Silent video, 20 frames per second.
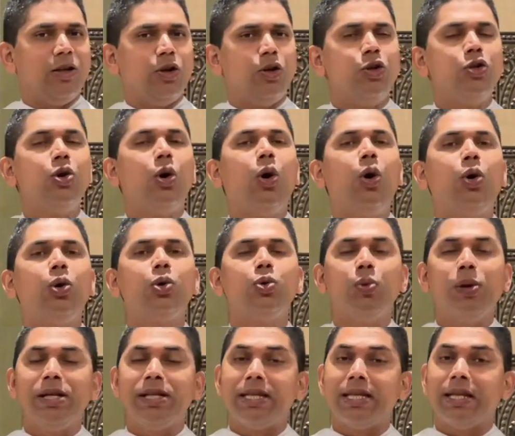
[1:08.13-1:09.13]
George
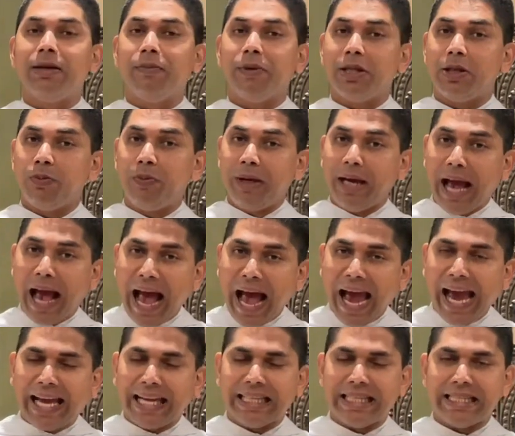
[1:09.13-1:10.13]
Wilson must be
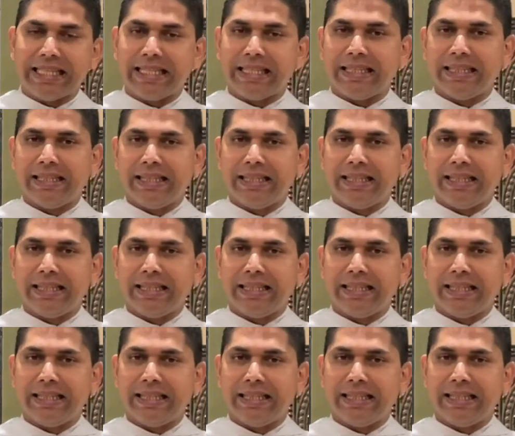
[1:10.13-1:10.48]
hanged.